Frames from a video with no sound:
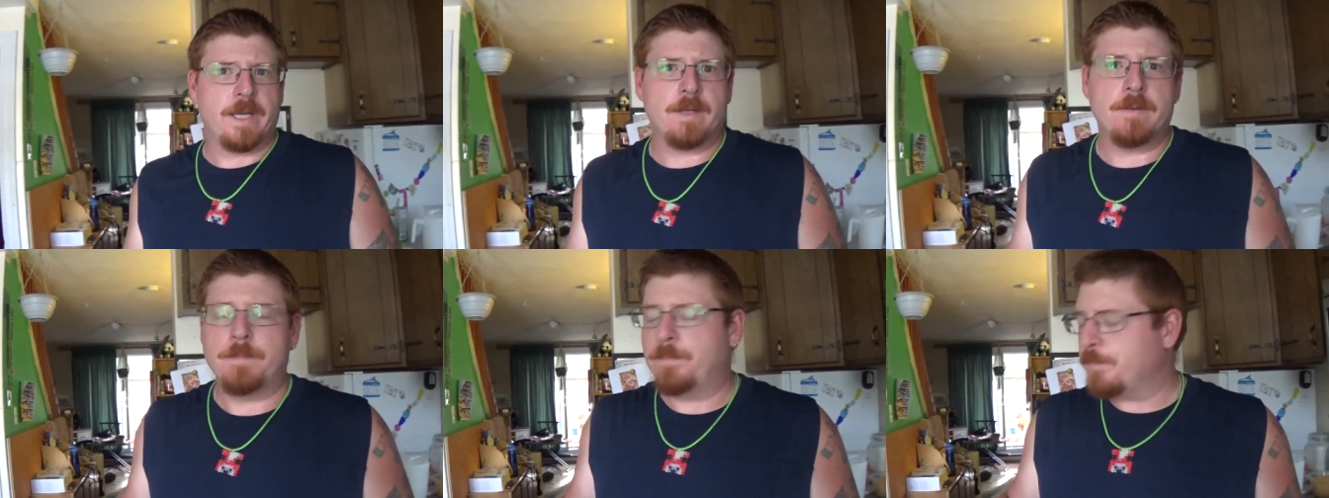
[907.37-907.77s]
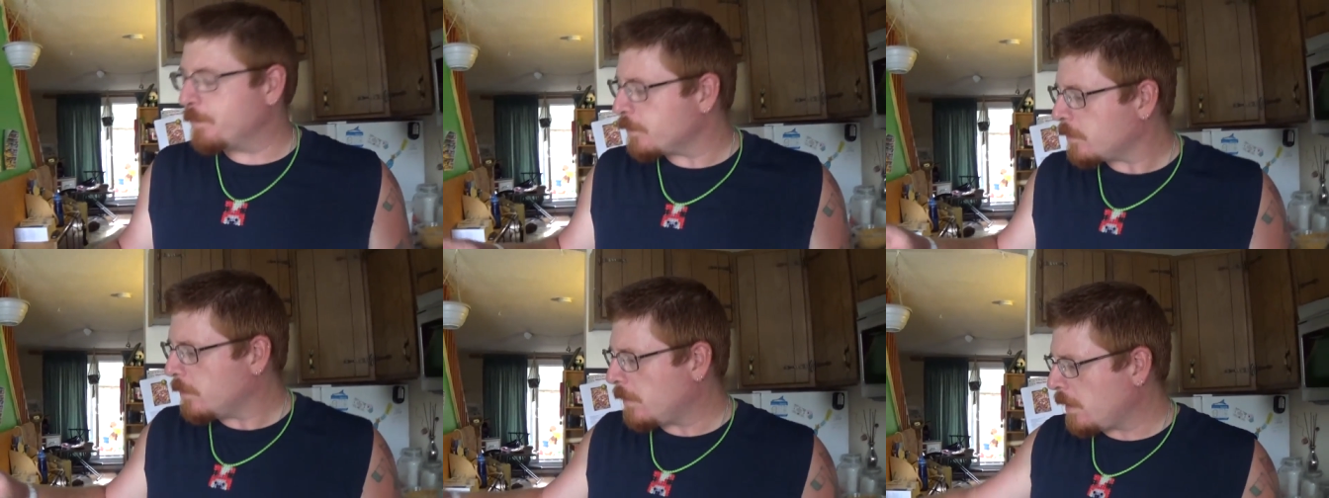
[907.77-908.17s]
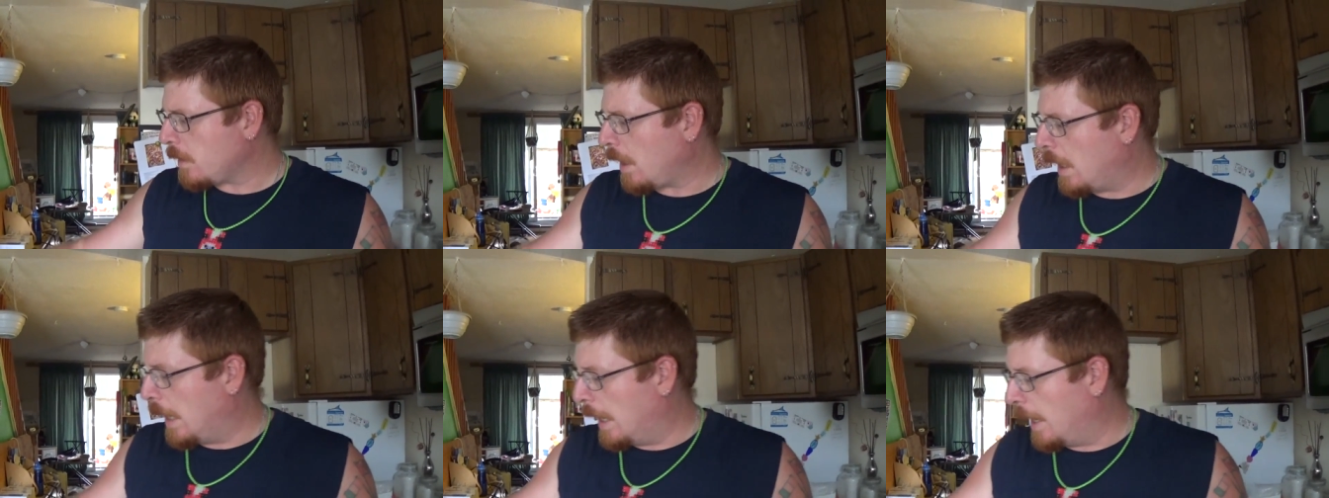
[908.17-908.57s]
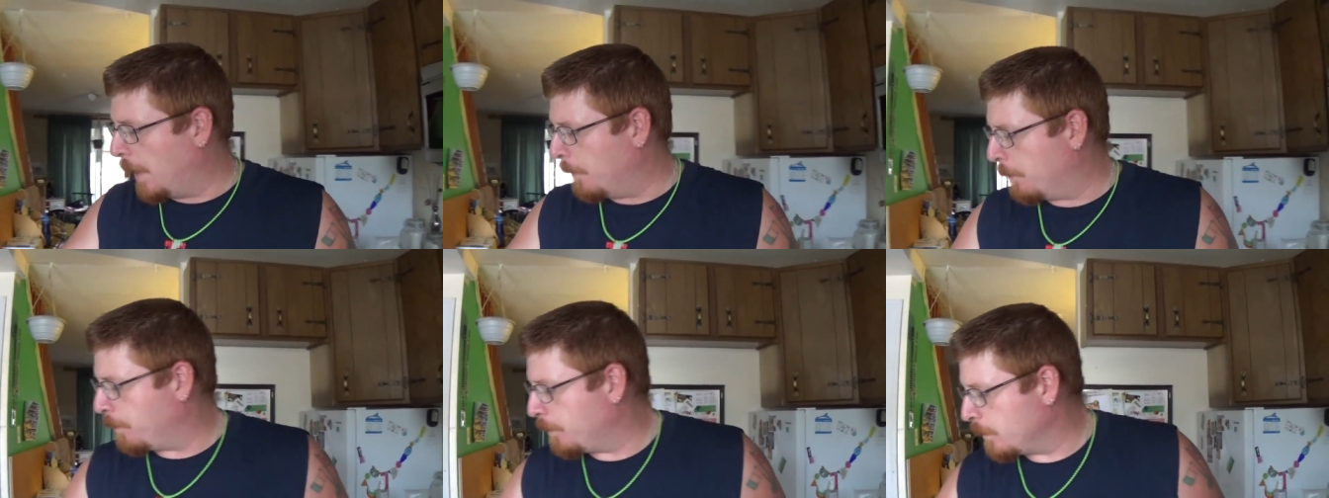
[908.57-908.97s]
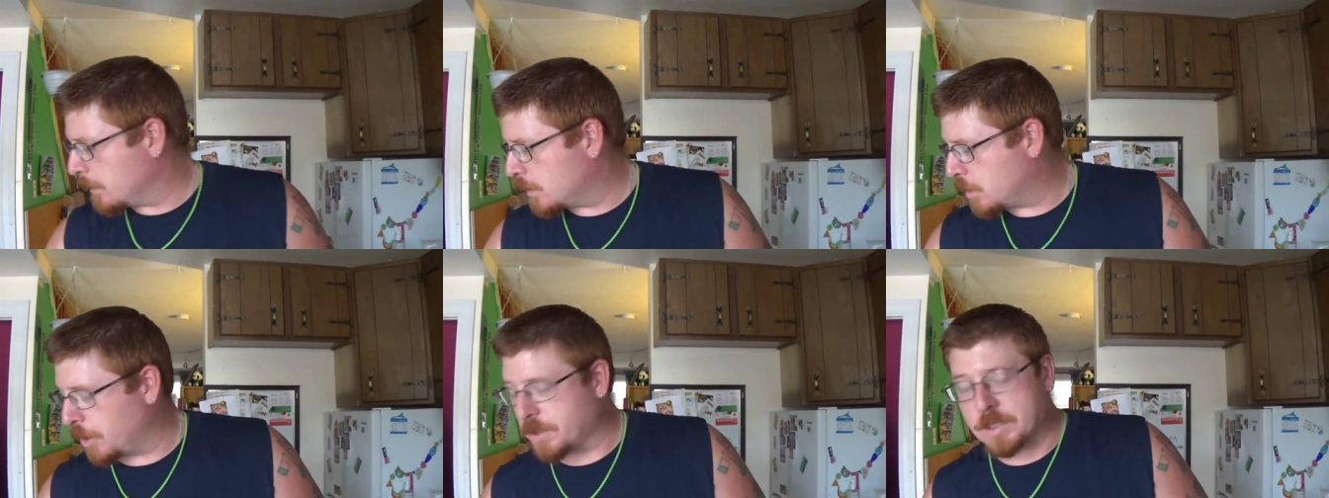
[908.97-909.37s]

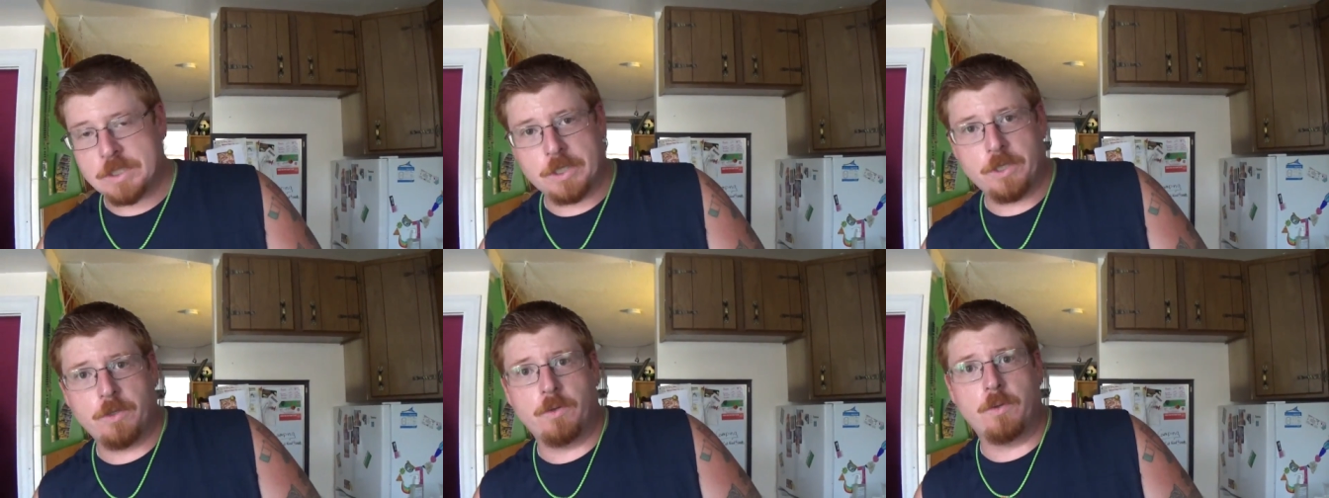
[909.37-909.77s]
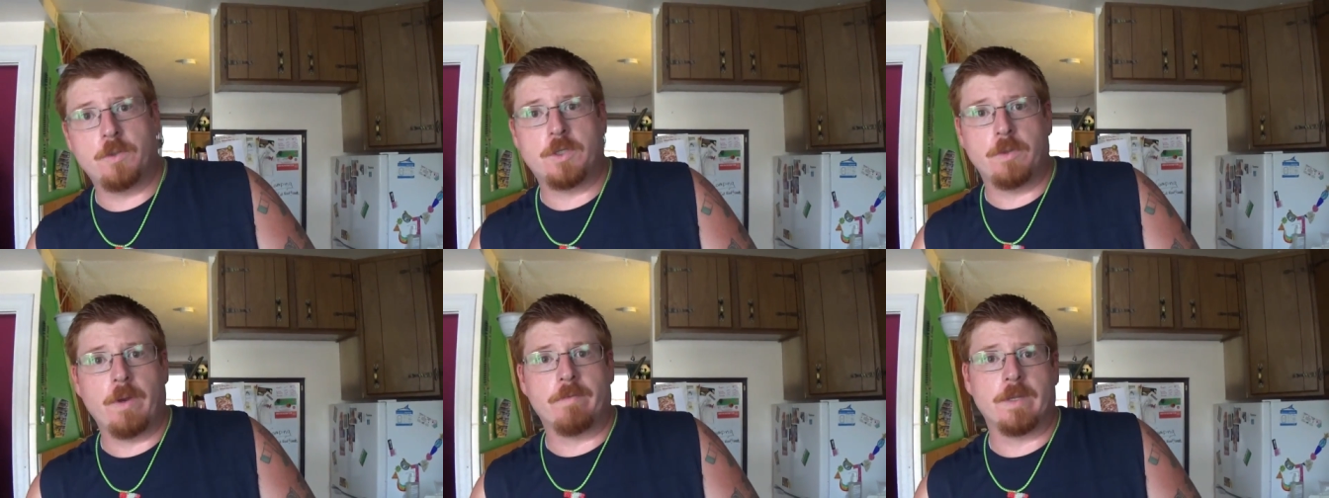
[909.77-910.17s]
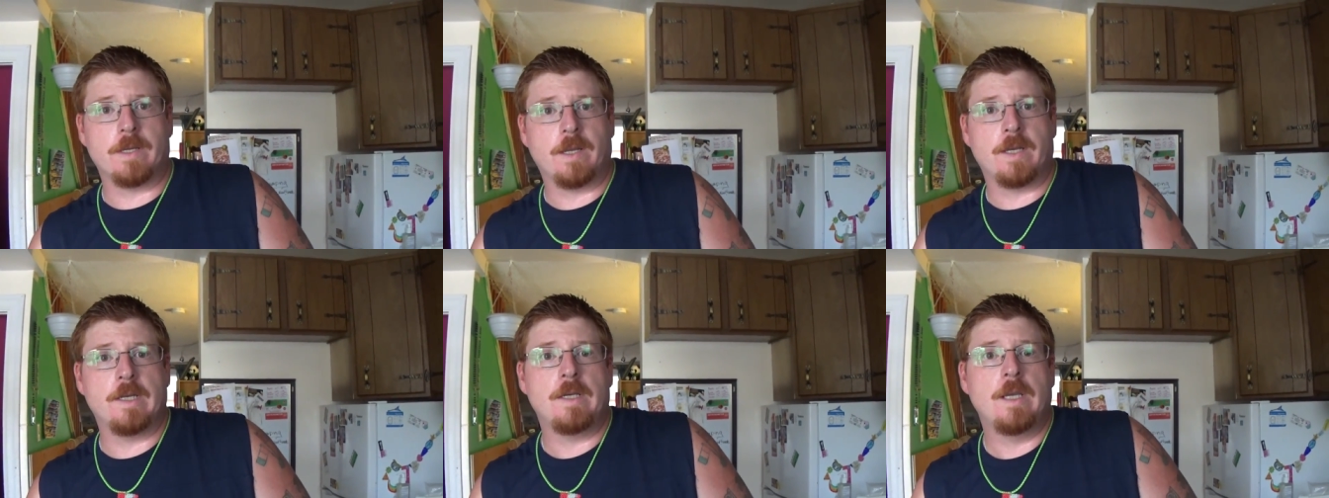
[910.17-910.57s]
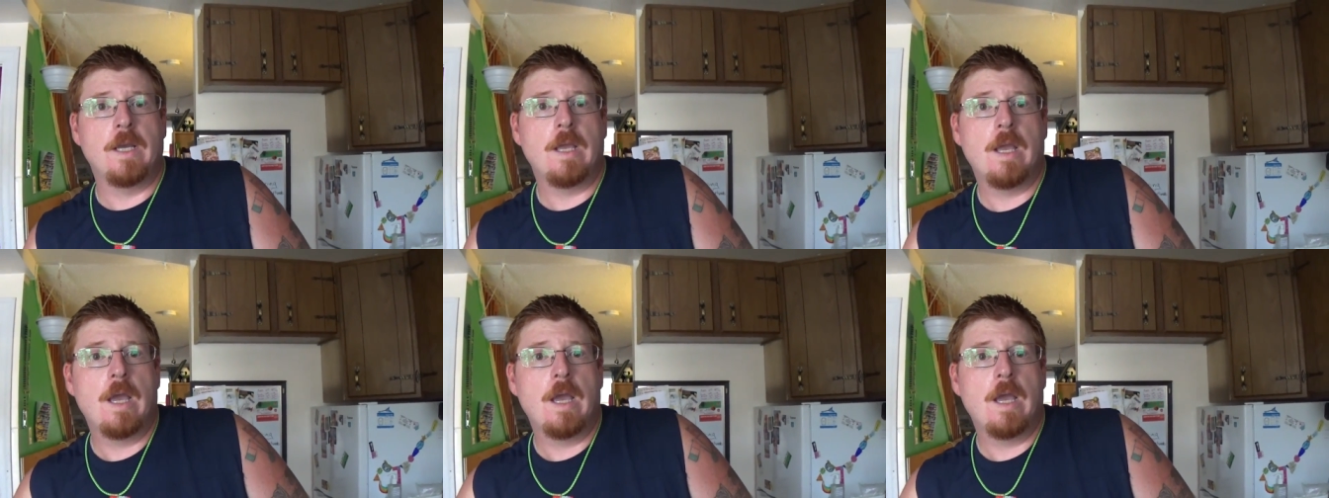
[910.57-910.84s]
pan, just to do everything in.